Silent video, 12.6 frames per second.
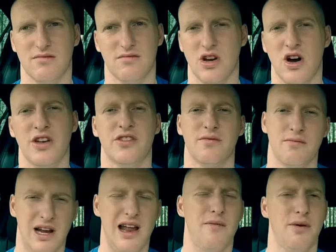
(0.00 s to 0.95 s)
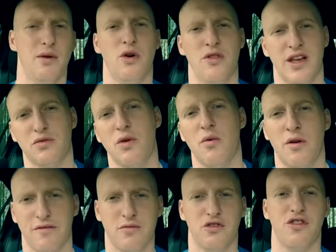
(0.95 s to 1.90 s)
Guys, McLaren P1, that's what I
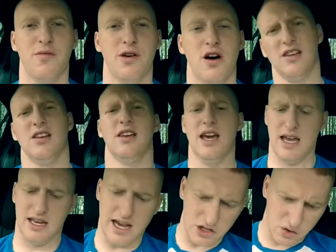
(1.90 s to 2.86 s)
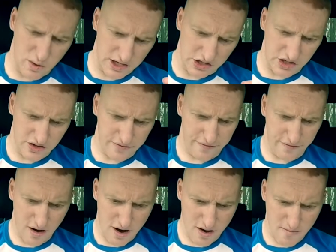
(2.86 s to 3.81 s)
want for my dream car. Okay, next question
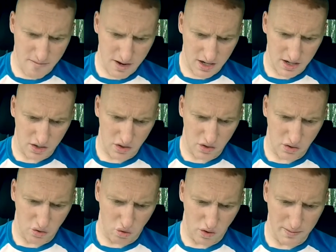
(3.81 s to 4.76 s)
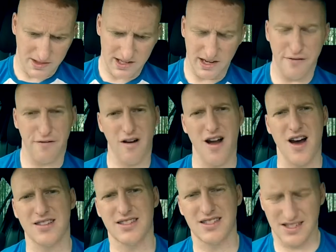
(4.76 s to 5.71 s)
from Cryptic
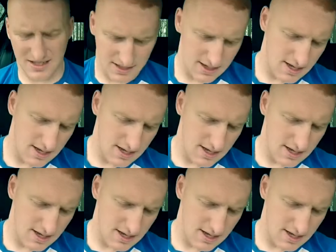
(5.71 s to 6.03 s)
Thrust.